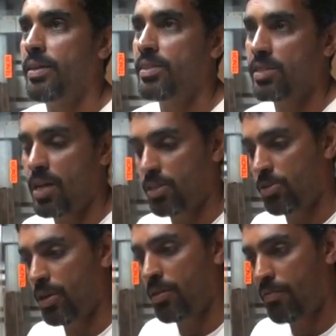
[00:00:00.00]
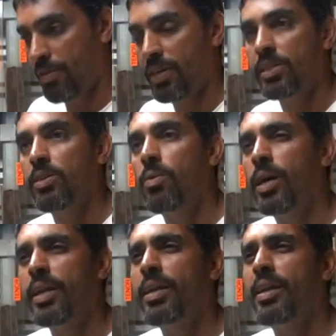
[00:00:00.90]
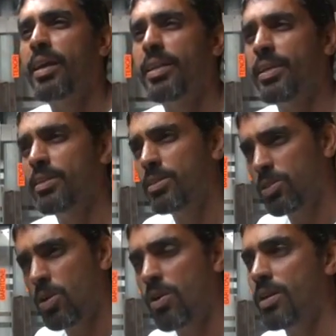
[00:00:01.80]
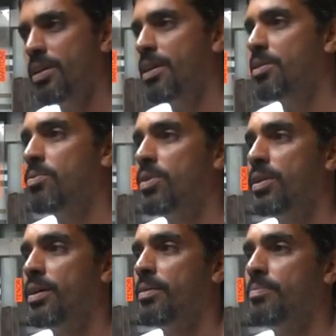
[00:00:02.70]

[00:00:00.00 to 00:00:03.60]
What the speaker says: just concentrate on finishing one, and then starting another one.